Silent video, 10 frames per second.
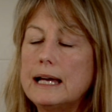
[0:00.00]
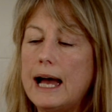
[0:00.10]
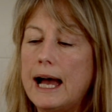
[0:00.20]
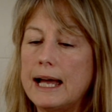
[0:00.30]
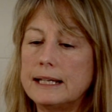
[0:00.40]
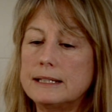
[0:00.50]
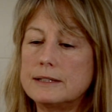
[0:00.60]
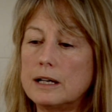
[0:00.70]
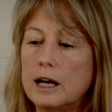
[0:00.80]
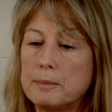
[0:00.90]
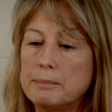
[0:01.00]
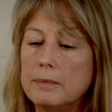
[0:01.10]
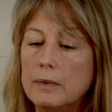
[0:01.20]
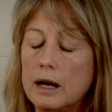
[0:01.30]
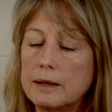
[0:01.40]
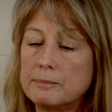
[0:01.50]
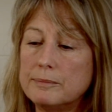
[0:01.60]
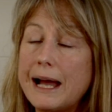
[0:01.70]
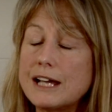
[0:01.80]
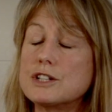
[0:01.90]
And I'm
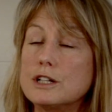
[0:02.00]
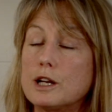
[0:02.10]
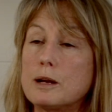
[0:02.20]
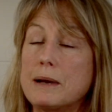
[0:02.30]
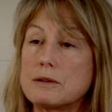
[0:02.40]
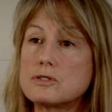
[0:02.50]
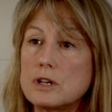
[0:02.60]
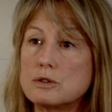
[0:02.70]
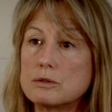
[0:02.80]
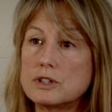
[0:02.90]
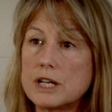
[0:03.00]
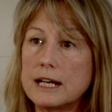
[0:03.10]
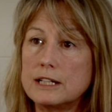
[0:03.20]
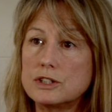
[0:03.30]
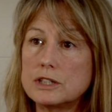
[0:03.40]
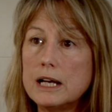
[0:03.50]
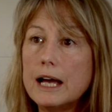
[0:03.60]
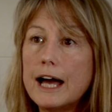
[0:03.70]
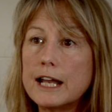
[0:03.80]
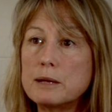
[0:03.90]
passionate about social change,
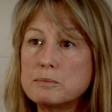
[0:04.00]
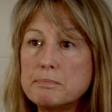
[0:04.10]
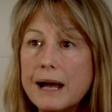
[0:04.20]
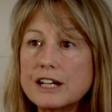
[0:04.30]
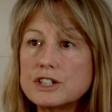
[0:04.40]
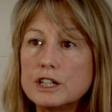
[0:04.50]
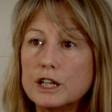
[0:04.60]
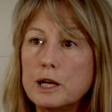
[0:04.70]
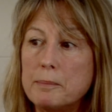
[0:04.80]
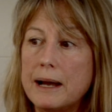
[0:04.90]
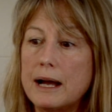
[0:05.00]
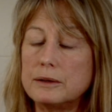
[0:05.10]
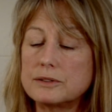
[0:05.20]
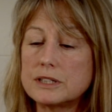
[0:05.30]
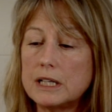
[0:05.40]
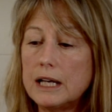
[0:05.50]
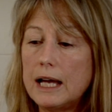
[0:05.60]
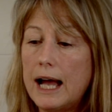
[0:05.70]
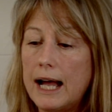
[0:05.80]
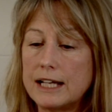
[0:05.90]
and I'm passionate about
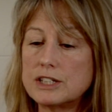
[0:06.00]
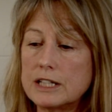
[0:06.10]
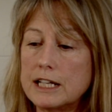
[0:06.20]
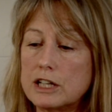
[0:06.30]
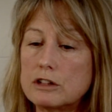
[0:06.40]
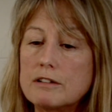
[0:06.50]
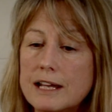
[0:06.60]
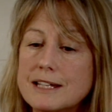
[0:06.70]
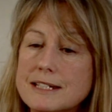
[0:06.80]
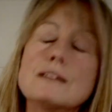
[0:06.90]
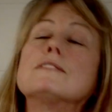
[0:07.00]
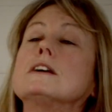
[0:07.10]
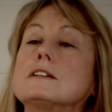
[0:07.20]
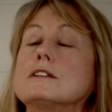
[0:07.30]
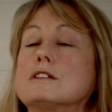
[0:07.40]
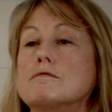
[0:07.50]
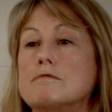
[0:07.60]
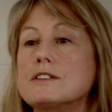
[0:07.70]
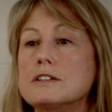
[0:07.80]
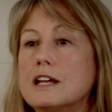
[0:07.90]
actually creating theatre that
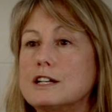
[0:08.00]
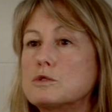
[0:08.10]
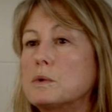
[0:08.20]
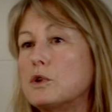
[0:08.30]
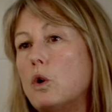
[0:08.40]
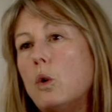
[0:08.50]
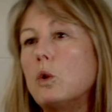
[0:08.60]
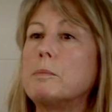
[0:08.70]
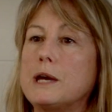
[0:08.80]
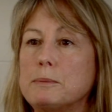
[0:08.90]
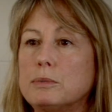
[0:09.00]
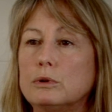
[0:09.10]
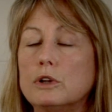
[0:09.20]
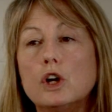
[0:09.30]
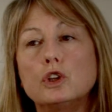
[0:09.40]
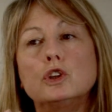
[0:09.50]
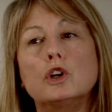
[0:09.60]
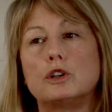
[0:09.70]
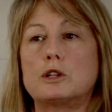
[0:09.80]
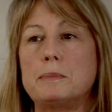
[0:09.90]
resonates with all people,
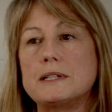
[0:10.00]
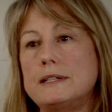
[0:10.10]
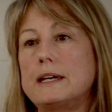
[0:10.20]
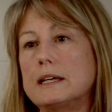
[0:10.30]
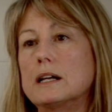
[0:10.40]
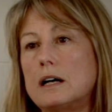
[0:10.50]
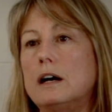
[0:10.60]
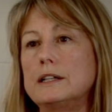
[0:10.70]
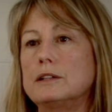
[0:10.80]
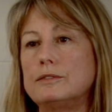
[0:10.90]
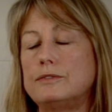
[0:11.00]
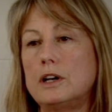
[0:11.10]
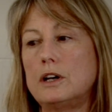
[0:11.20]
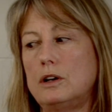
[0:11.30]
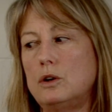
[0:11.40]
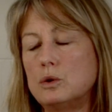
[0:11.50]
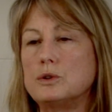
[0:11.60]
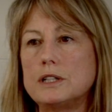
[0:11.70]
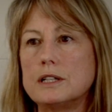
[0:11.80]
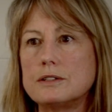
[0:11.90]
not a particular kind of
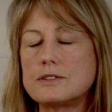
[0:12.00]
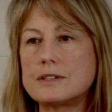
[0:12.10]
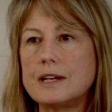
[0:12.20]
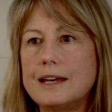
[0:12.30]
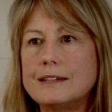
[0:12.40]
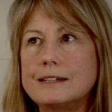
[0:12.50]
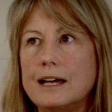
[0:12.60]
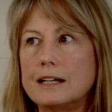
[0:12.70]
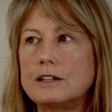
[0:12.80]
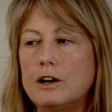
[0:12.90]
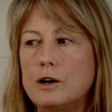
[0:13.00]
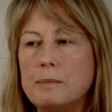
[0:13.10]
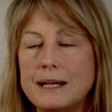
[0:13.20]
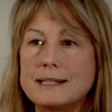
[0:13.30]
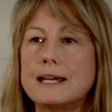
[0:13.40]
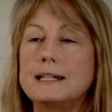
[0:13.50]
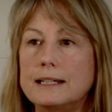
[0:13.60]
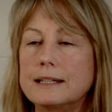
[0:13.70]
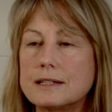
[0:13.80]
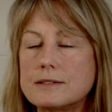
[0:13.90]
audience that are maintaining that